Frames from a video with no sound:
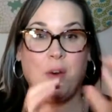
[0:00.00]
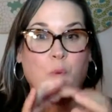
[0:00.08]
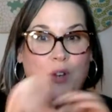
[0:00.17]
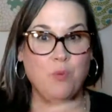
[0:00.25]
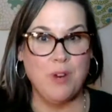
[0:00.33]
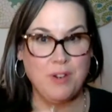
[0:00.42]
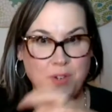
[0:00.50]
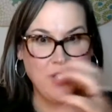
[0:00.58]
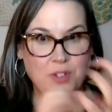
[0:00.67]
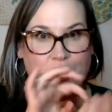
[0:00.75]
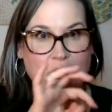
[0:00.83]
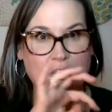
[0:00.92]
when
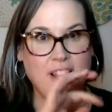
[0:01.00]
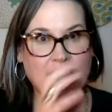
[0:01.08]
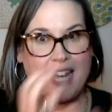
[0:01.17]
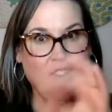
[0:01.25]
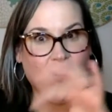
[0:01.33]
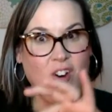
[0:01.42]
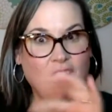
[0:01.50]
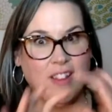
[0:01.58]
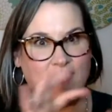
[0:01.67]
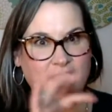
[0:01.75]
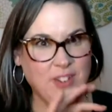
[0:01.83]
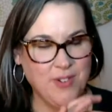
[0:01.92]
you start to get
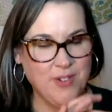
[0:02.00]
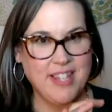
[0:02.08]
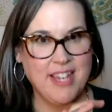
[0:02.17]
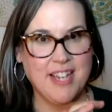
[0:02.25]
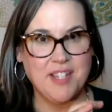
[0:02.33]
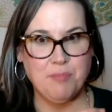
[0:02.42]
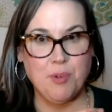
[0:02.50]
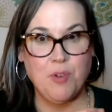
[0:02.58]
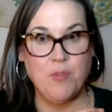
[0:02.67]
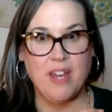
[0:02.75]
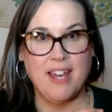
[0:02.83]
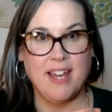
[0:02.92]
all of those things
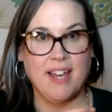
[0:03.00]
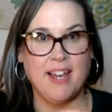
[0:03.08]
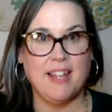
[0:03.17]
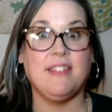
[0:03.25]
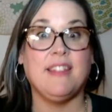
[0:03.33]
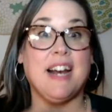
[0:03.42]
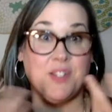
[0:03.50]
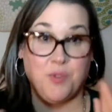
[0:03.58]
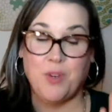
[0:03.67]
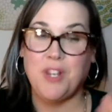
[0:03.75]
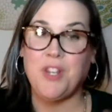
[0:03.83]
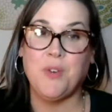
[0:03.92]
moving,
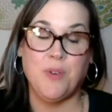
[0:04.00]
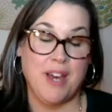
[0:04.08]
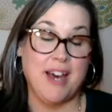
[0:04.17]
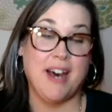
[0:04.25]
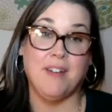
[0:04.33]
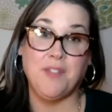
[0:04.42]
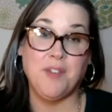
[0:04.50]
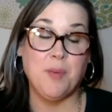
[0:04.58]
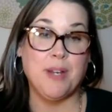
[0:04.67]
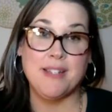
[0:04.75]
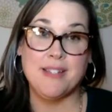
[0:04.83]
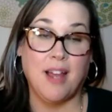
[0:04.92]
that's when you have your
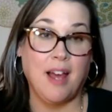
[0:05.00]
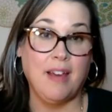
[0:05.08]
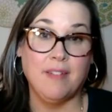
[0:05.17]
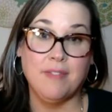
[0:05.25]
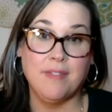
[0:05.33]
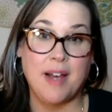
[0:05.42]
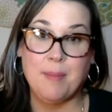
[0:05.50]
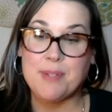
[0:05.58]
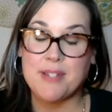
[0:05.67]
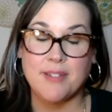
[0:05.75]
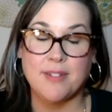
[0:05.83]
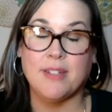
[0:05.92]
best life.
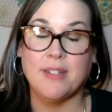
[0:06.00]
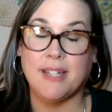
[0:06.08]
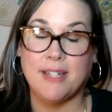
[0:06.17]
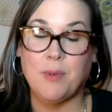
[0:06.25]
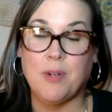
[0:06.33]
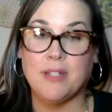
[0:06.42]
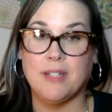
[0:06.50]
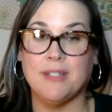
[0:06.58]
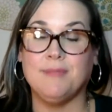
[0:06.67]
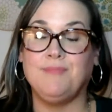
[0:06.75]
Absolutely. Well done.